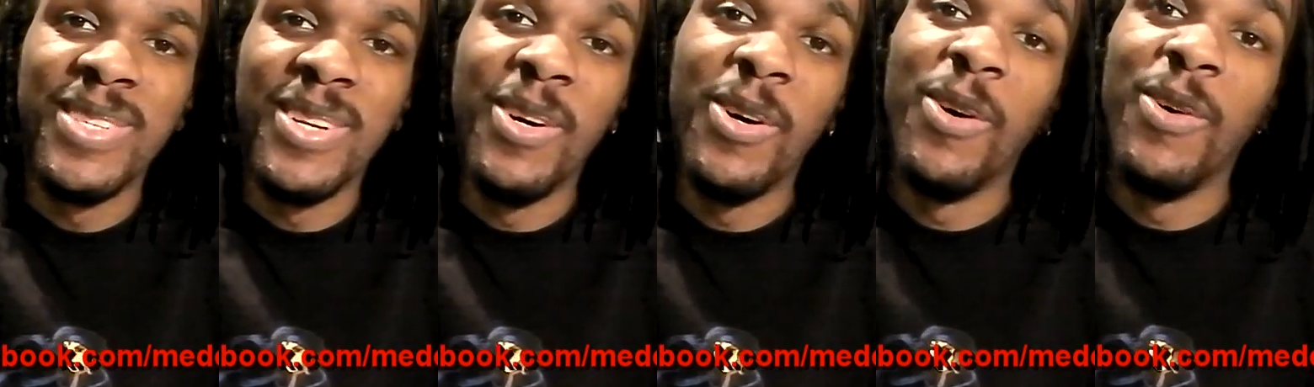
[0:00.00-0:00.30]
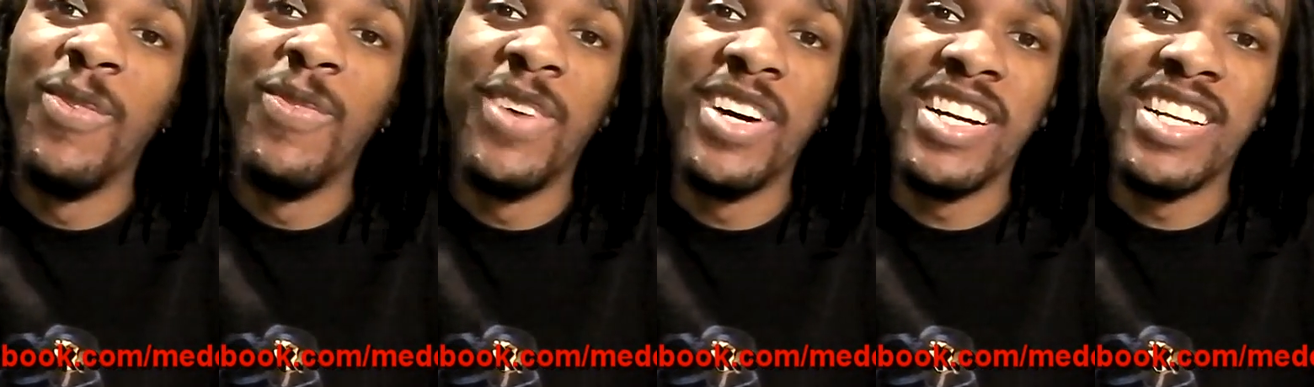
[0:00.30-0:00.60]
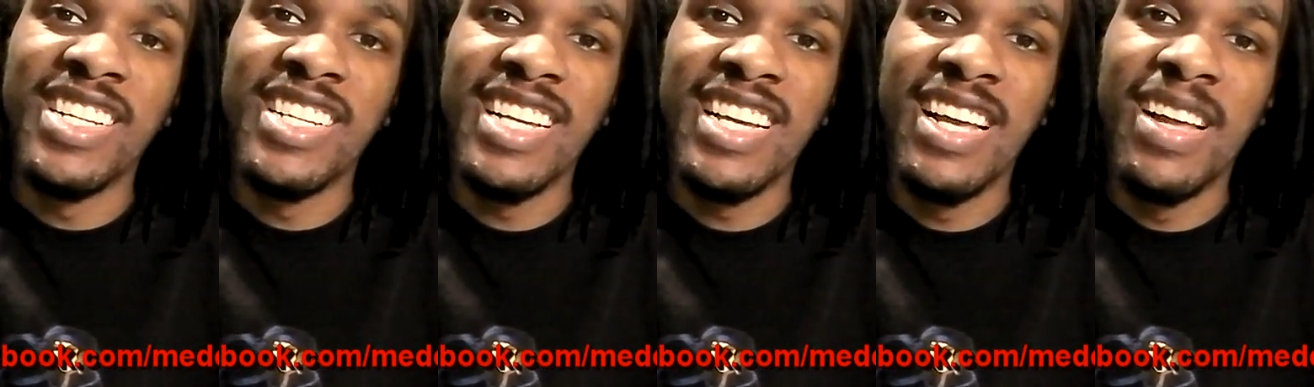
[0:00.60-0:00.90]
the whole
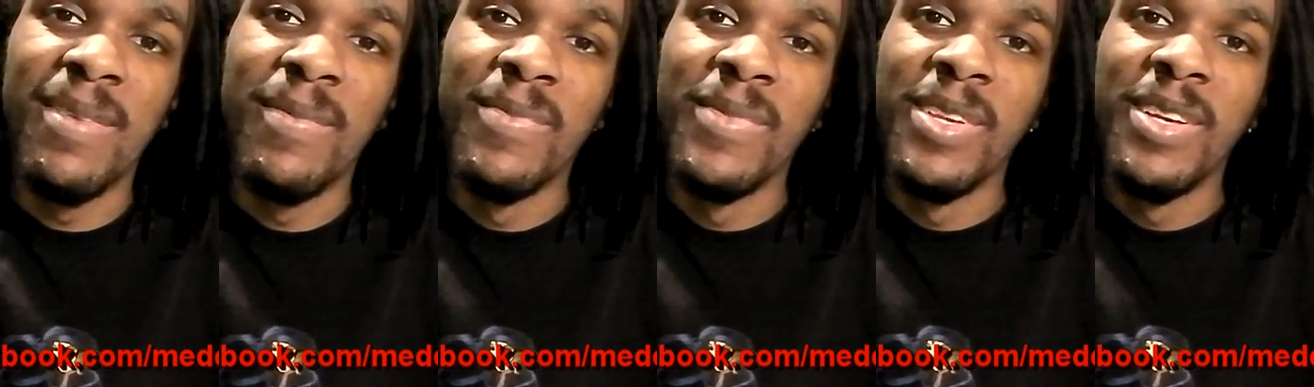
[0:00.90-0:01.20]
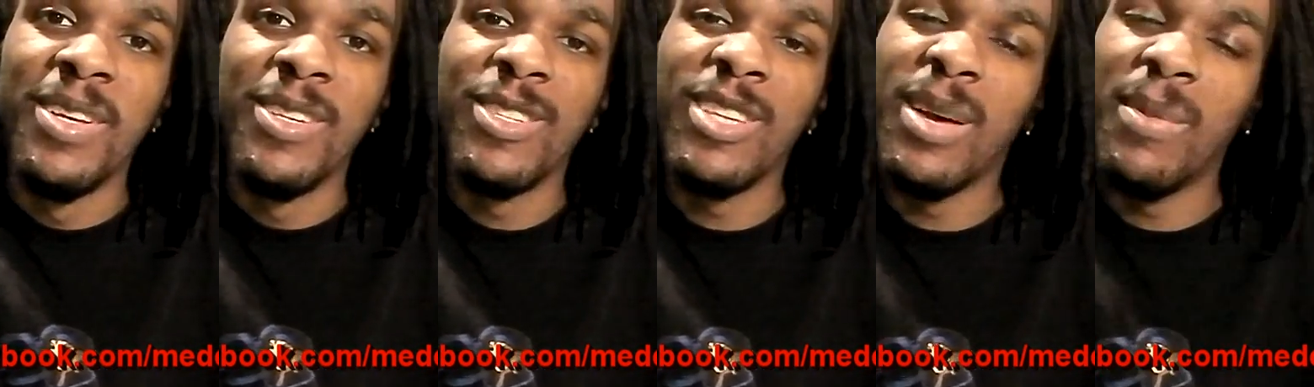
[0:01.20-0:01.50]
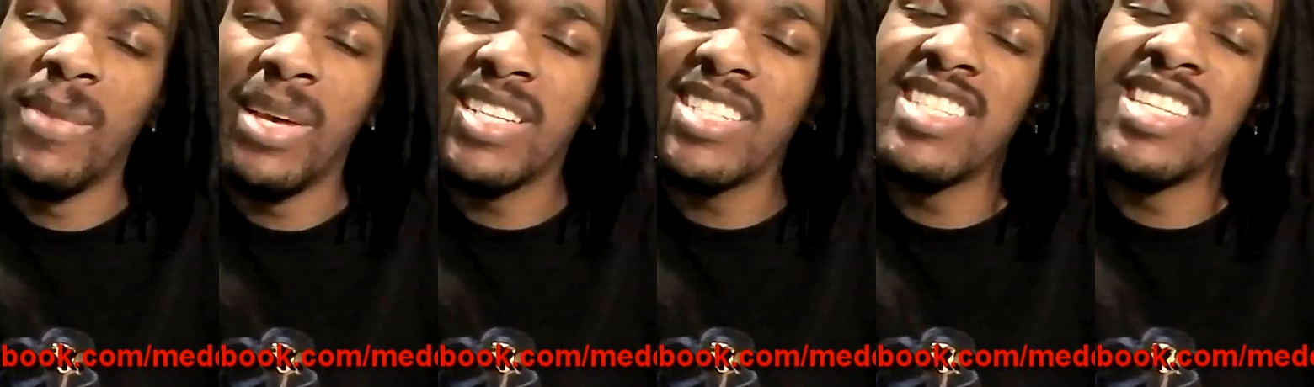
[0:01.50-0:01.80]
fucking time.
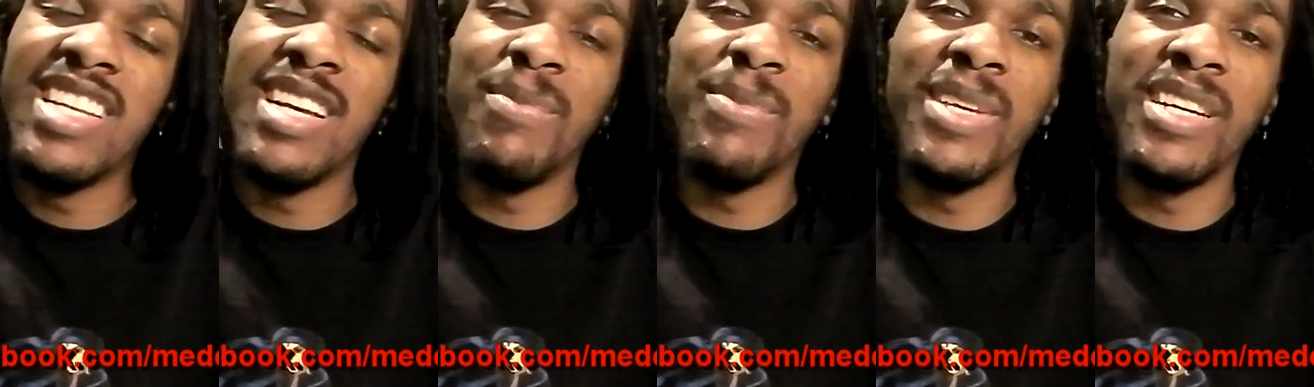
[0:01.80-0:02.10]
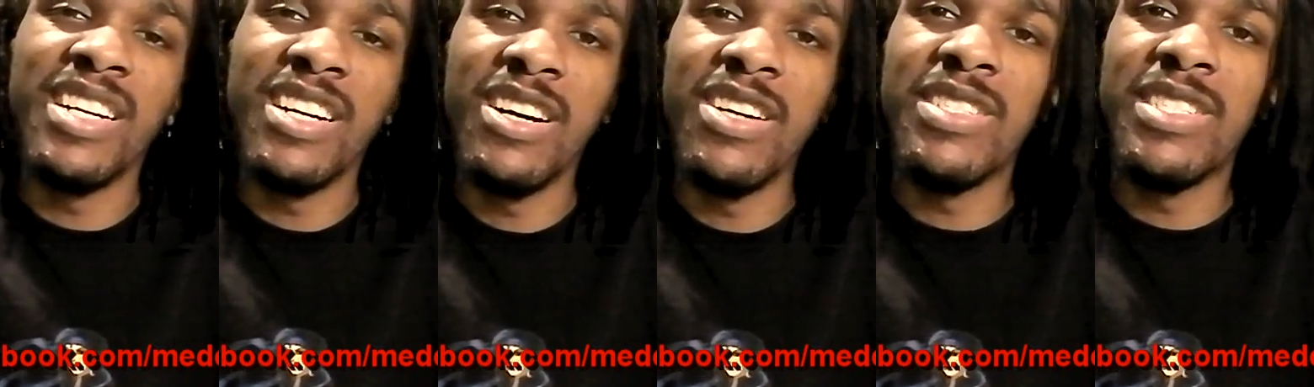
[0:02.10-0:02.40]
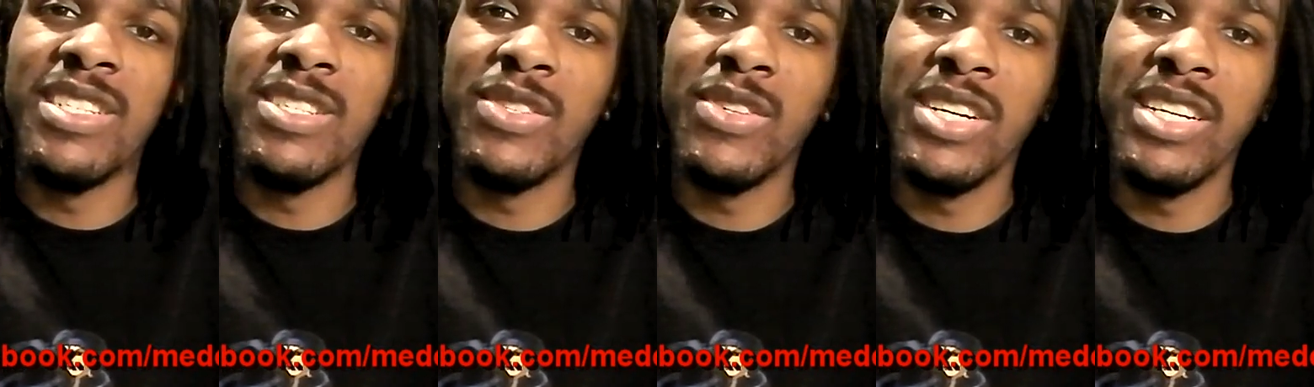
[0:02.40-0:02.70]
So I'm messing up your
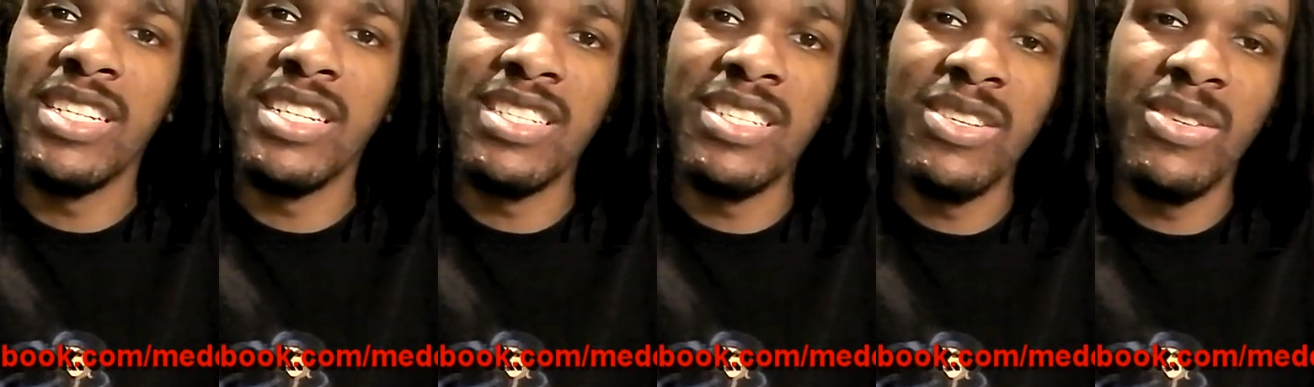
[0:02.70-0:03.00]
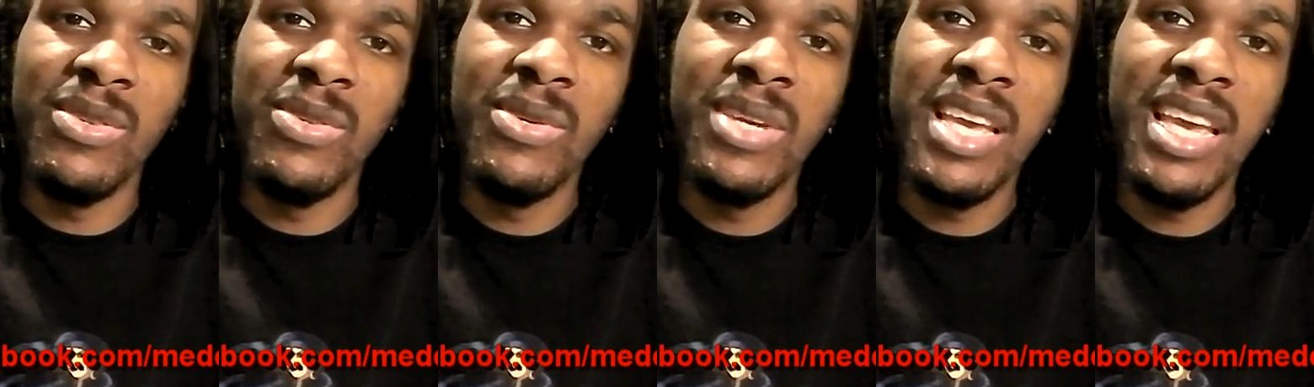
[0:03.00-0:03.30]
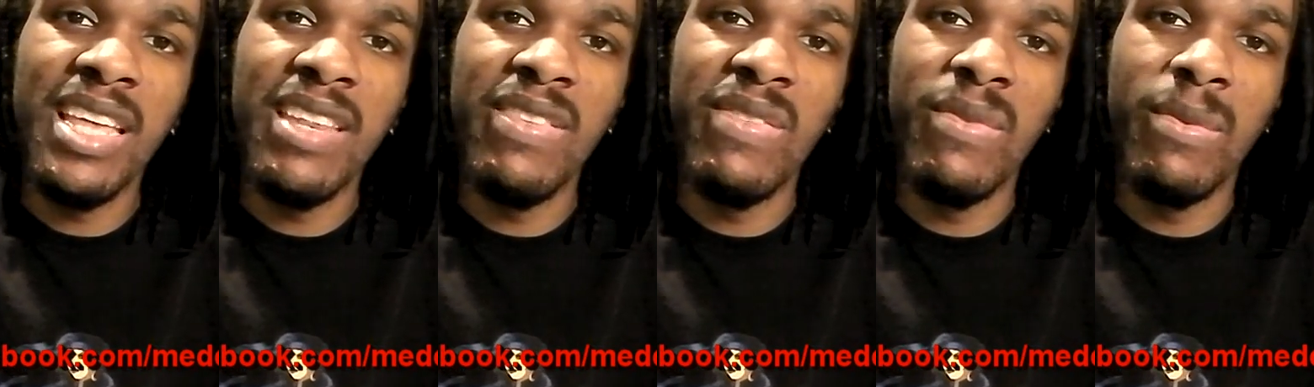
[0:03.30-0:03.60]
concentration so you
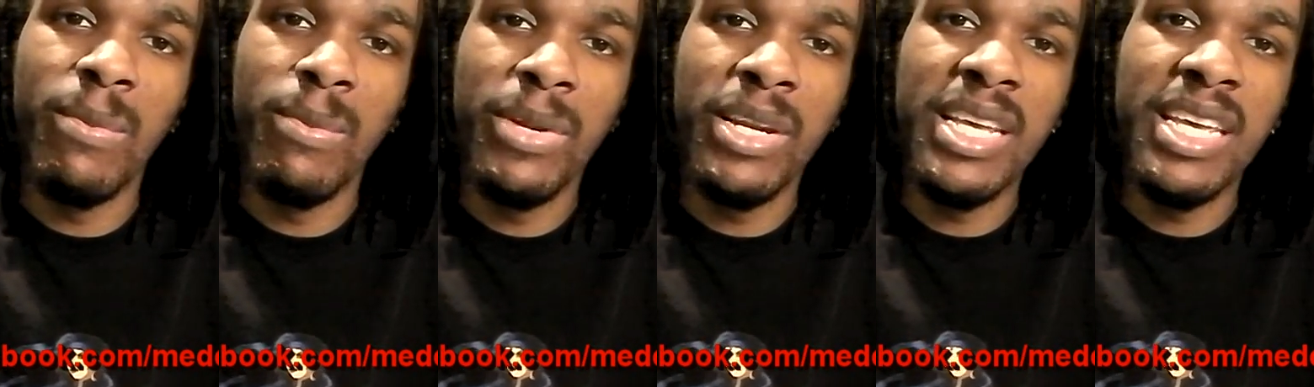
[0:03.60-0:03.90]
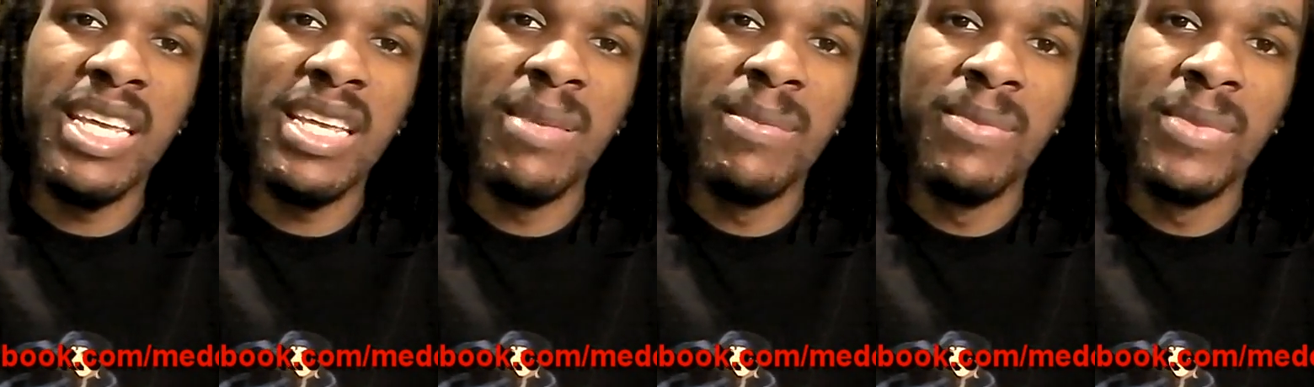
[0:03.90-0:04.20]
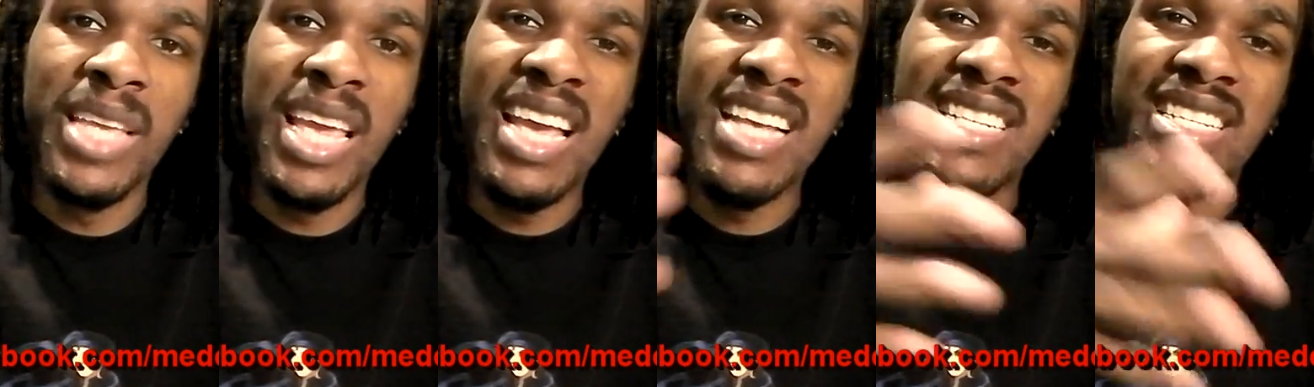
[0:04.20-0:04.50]
can't even play
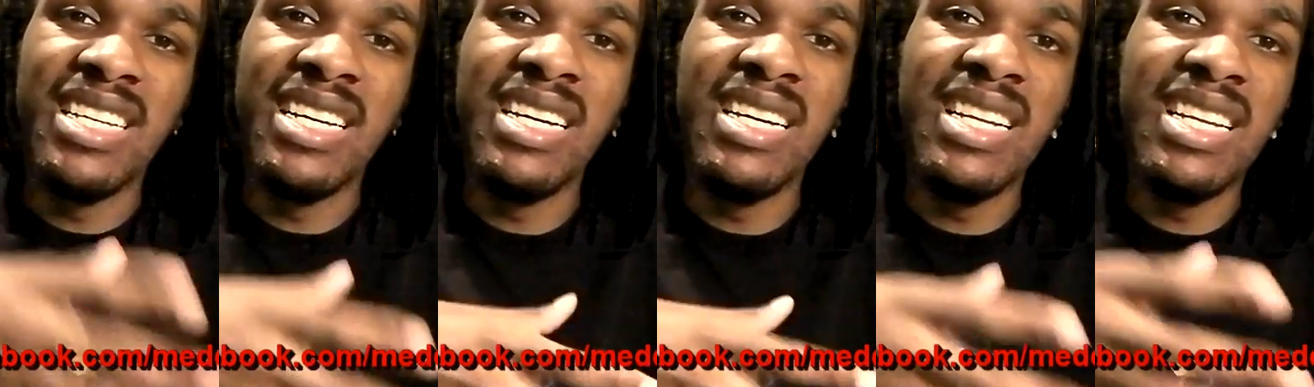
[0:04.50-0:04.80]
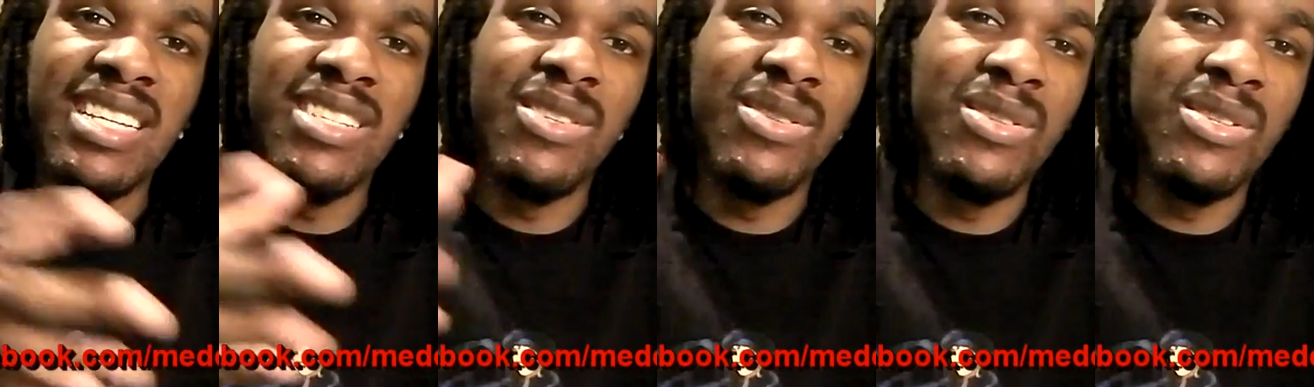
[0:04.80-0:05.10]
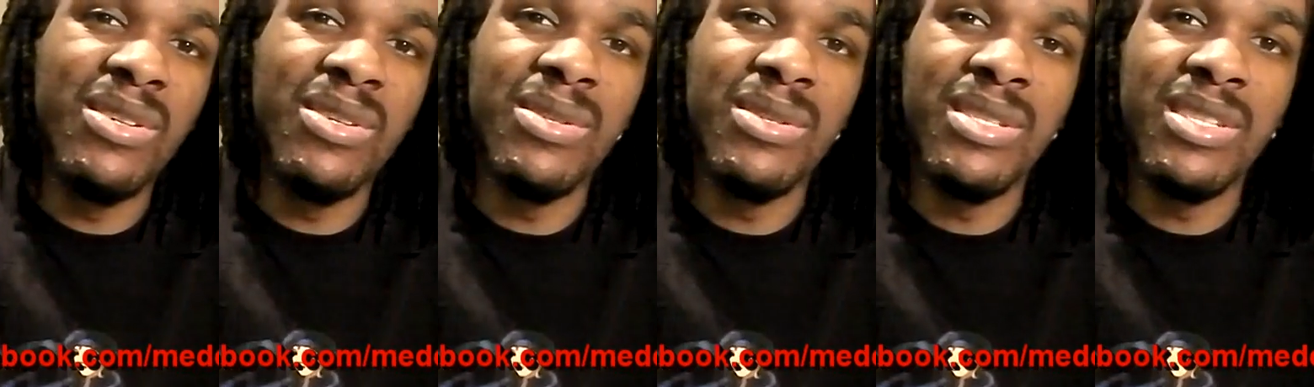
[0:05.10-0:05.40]
as good as you
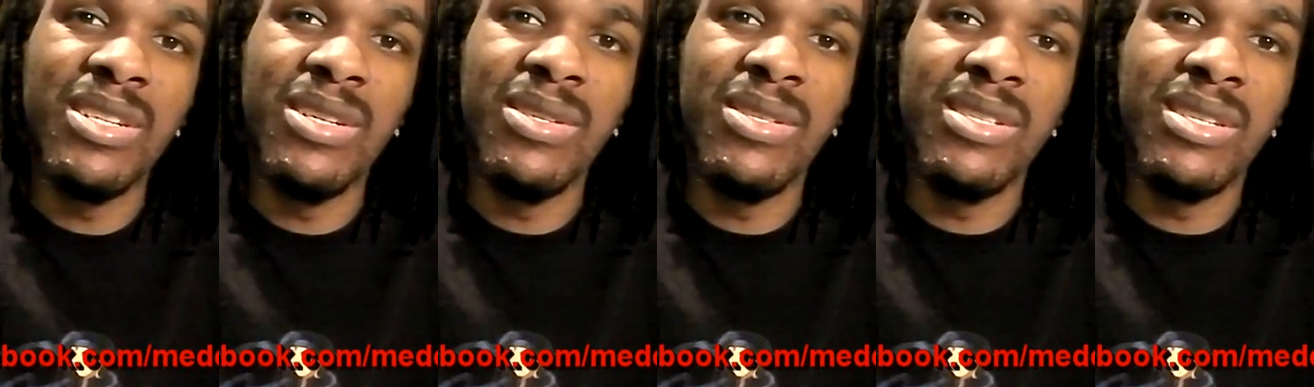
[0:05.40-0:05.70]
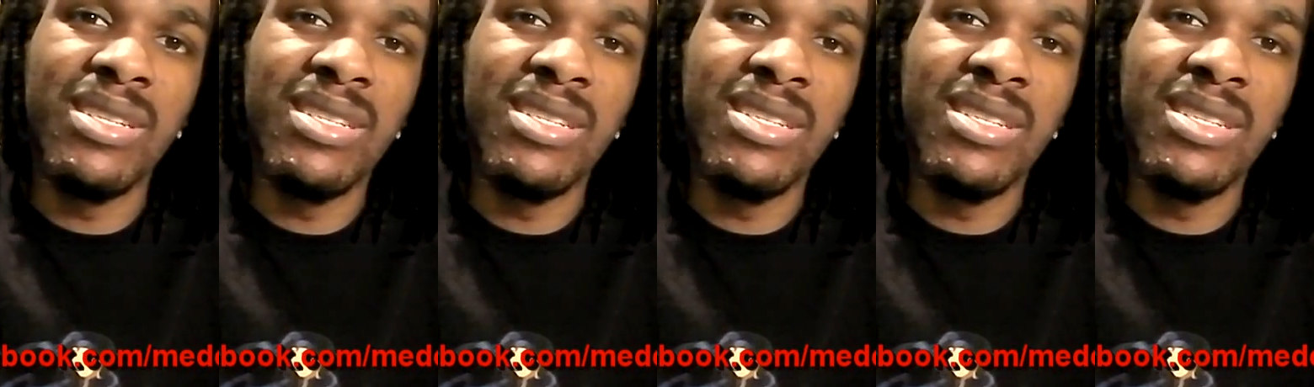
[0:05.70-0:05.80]
used to.